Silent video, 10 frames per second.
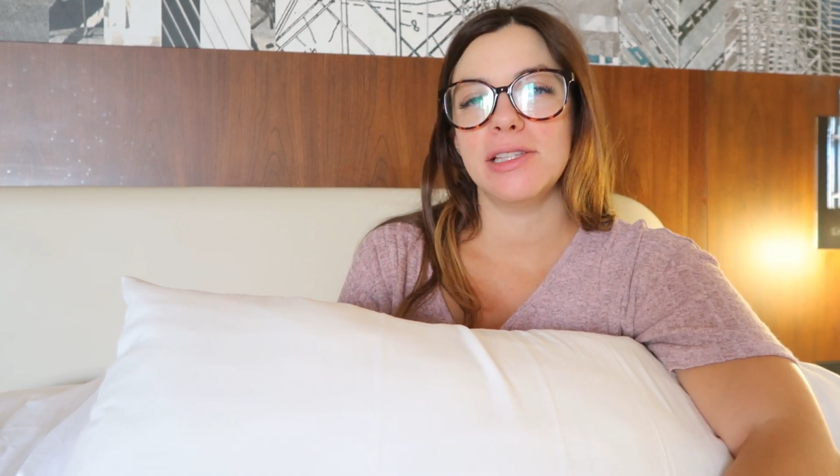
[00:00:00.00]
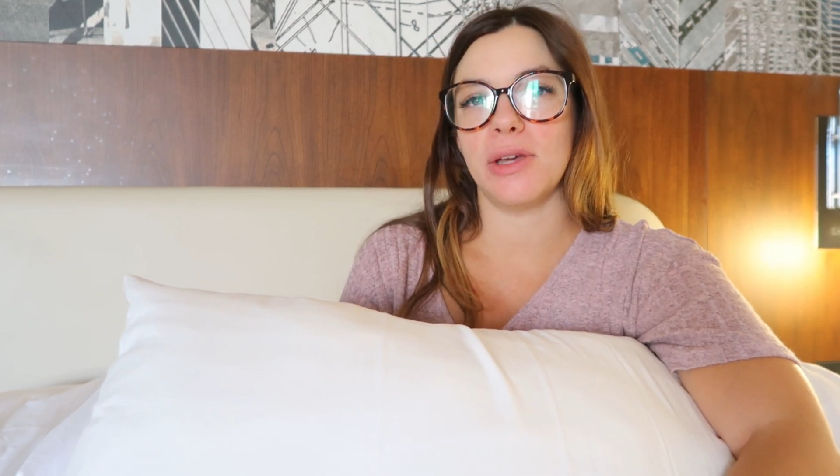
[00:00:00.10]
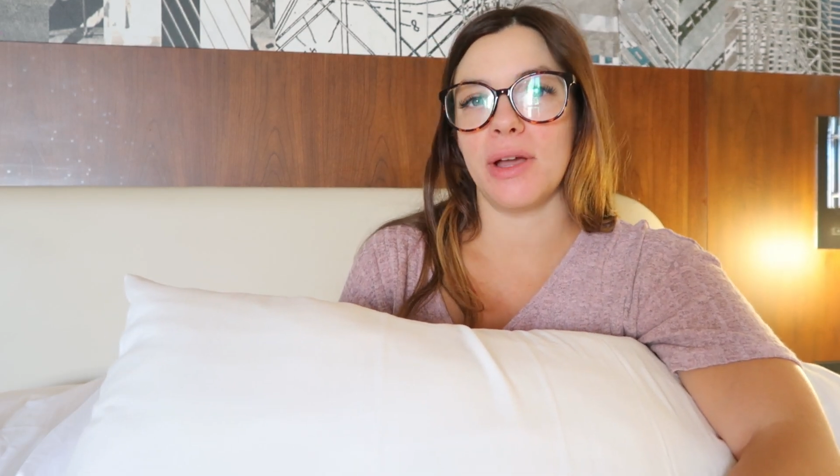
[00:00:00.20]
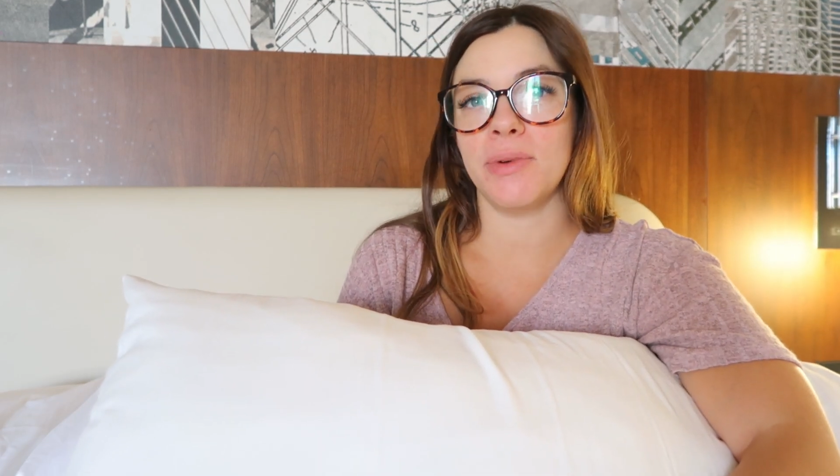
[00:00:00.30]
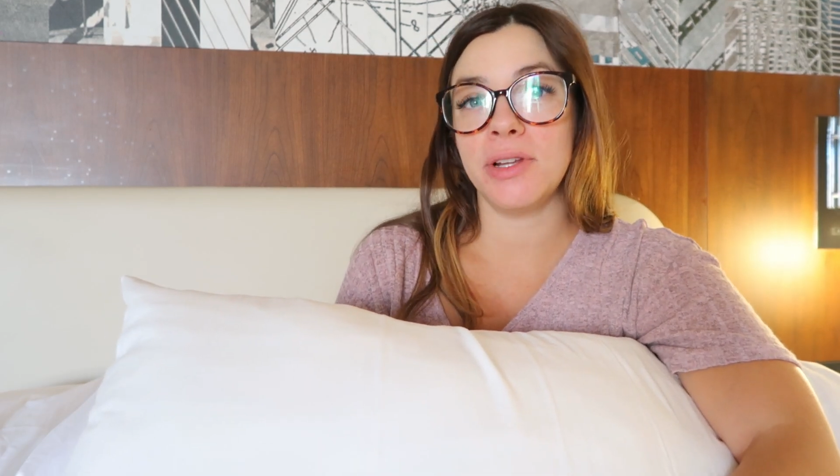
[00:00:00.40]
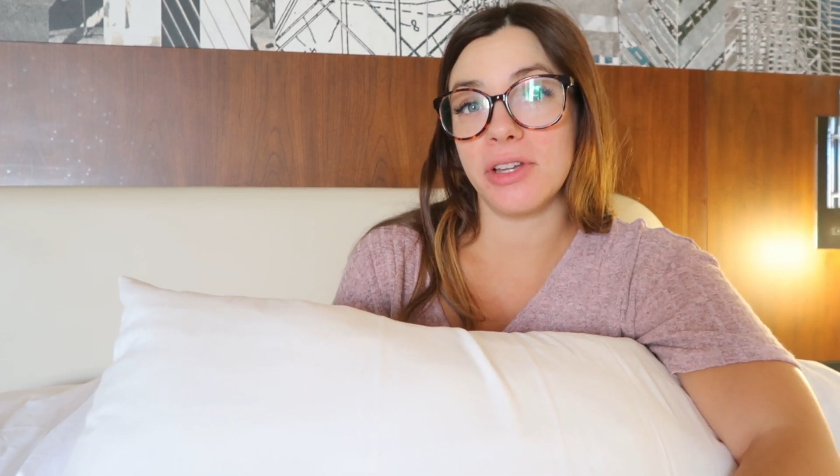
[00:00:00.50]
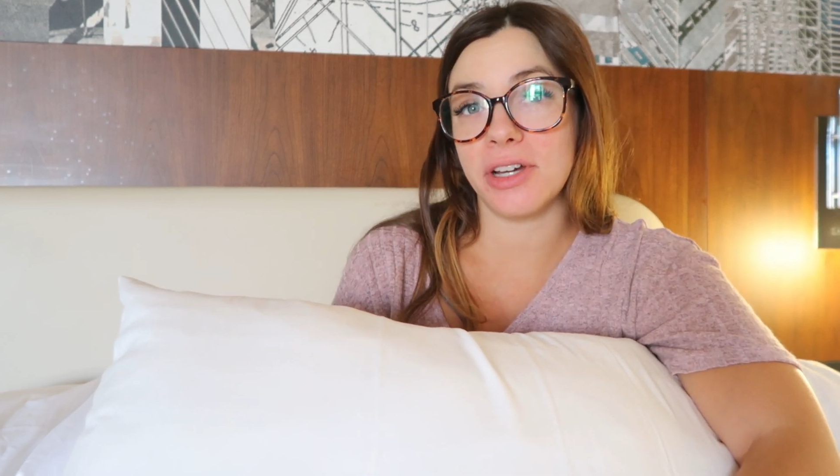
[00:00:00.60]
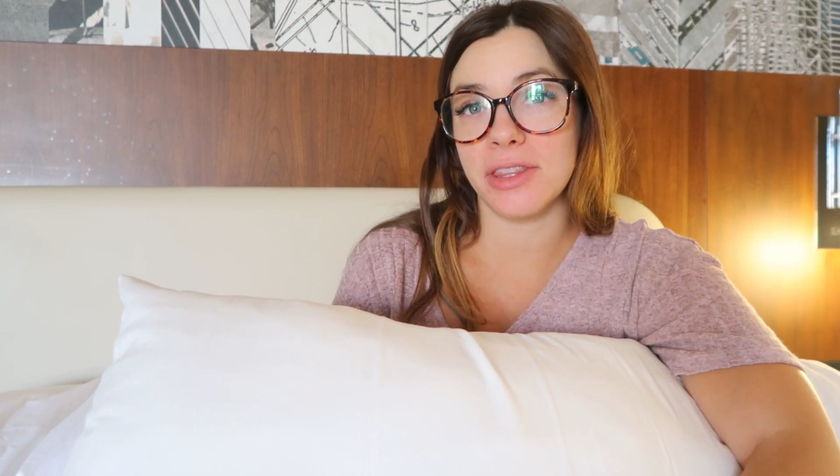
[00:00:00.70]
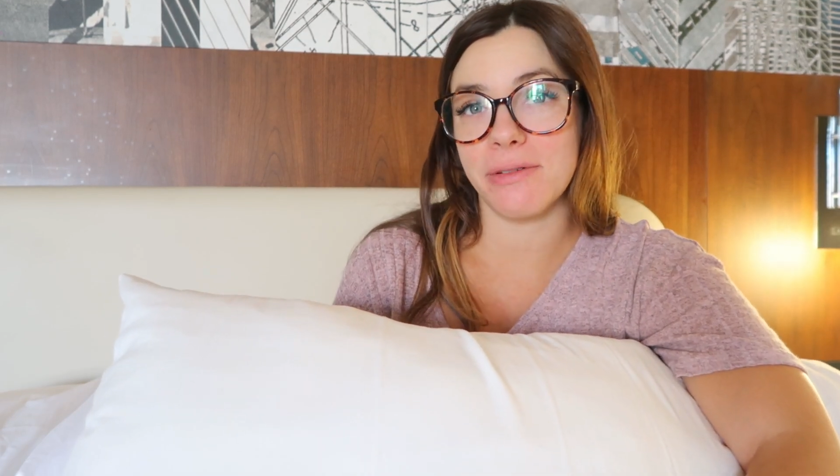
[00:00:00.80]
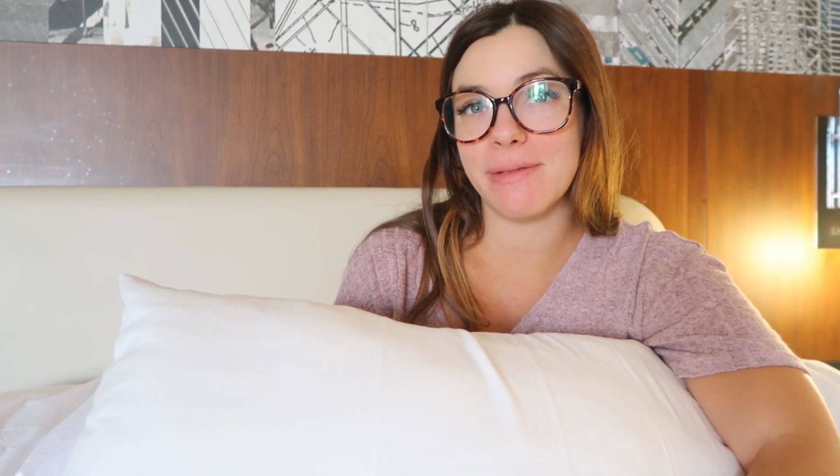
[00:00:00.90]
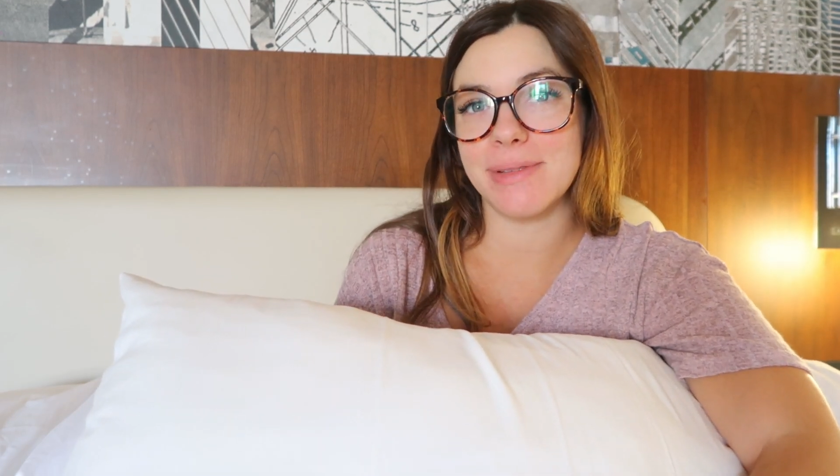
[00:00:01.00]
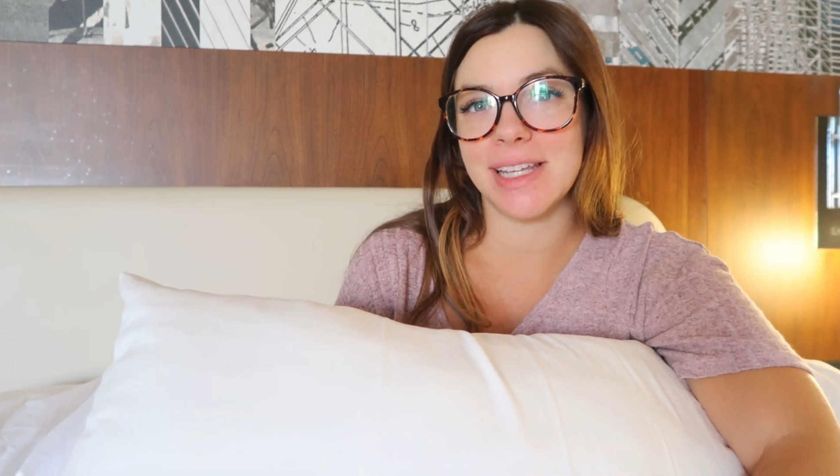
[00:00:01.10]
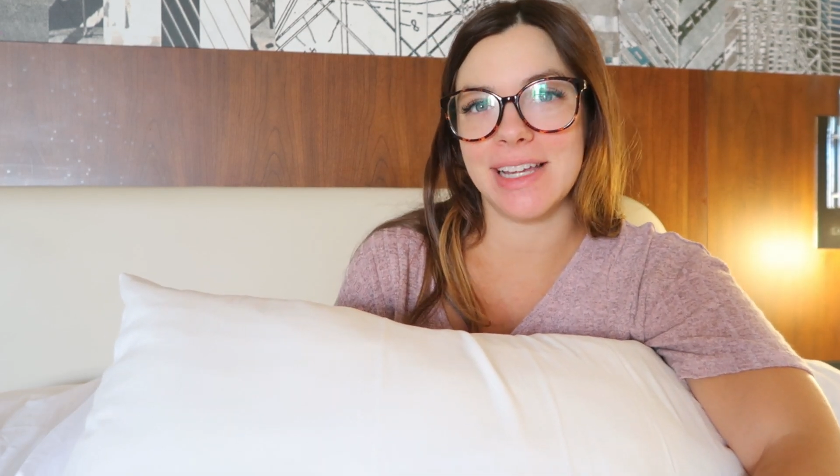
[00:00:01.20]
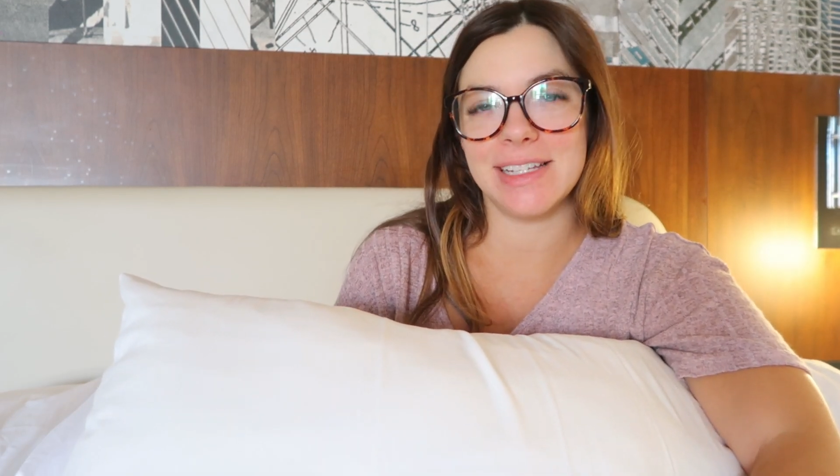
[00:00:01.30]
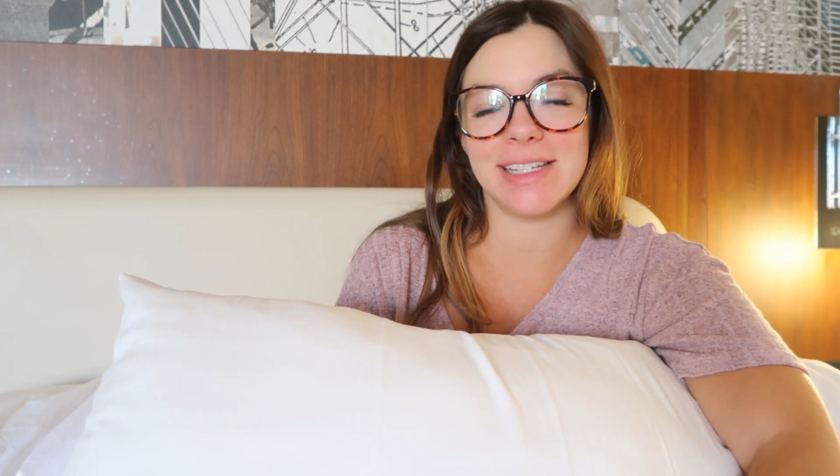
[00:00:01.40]
So I want to look on the
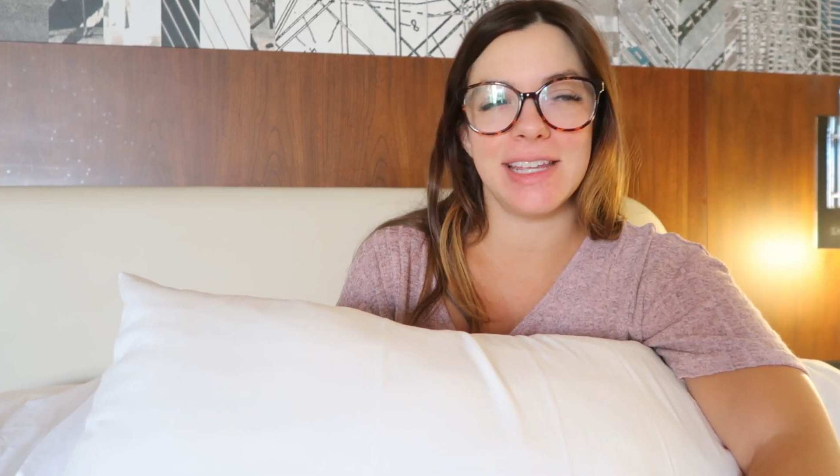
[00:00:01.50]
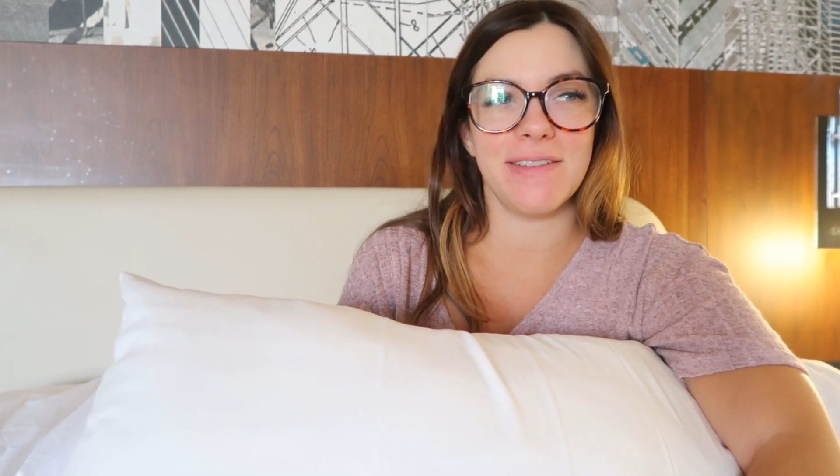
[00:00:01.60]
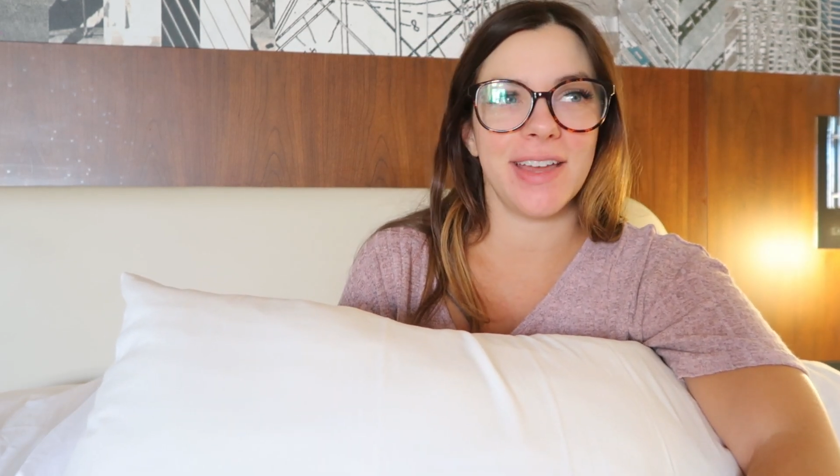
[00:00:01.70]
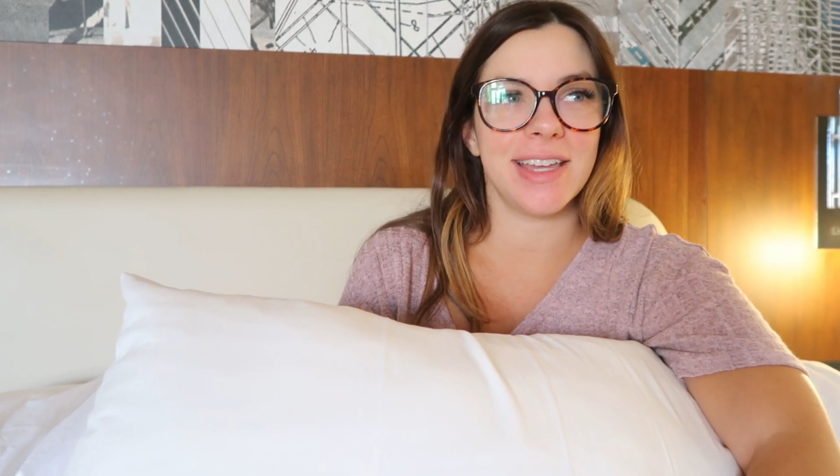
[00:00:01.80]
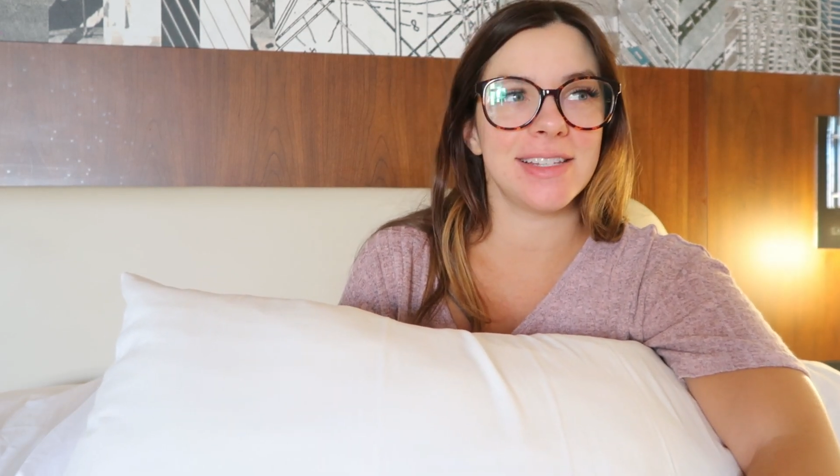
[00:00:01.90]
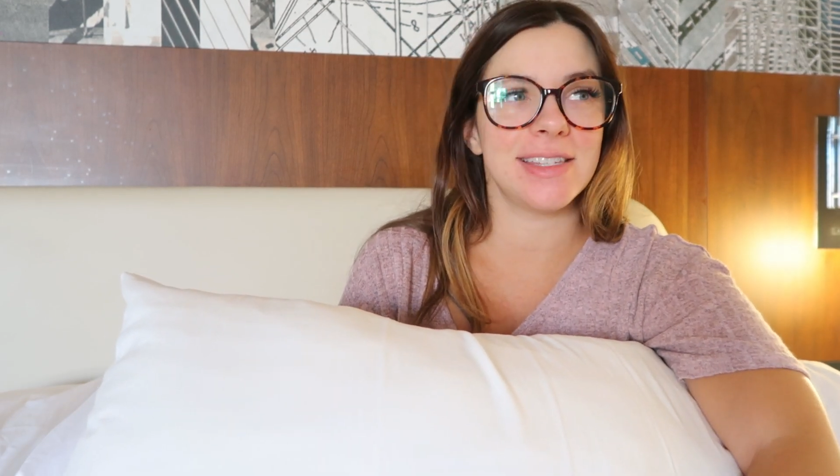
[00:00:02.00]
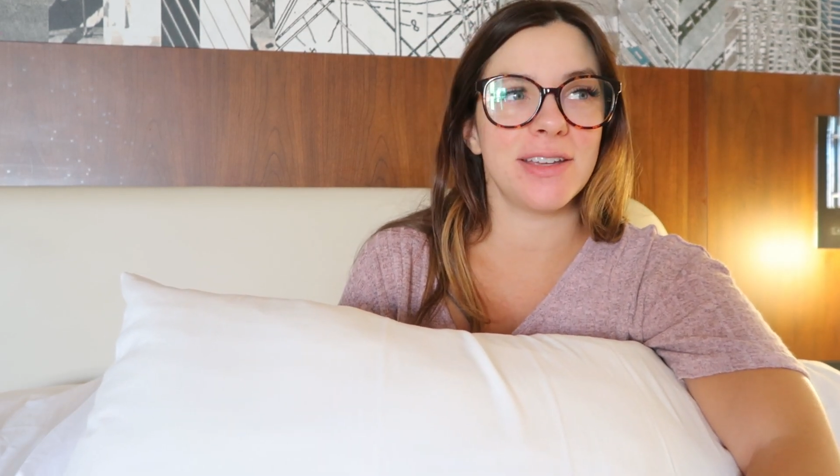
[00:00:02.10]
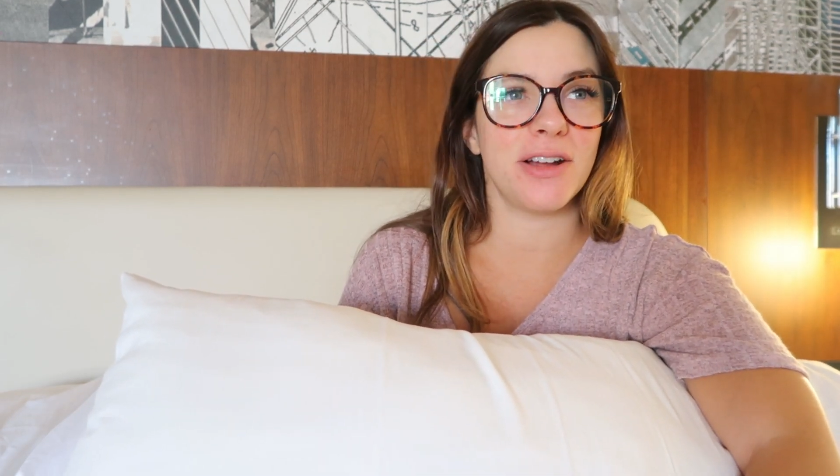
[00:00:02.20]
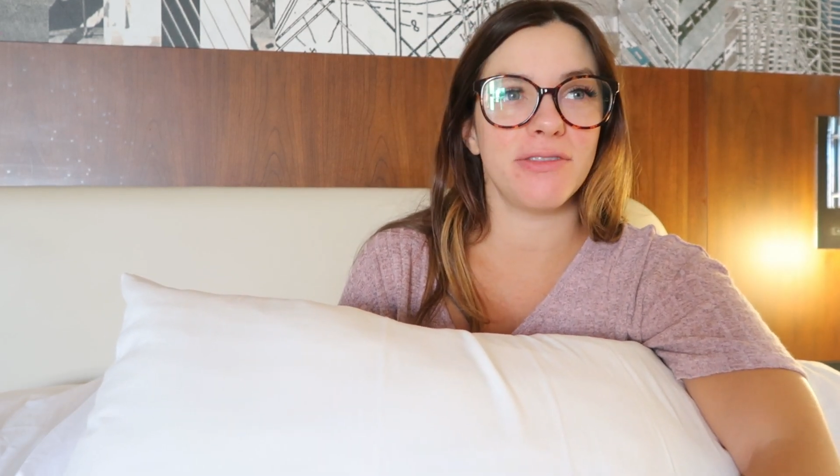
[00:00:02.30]
website to see if I can see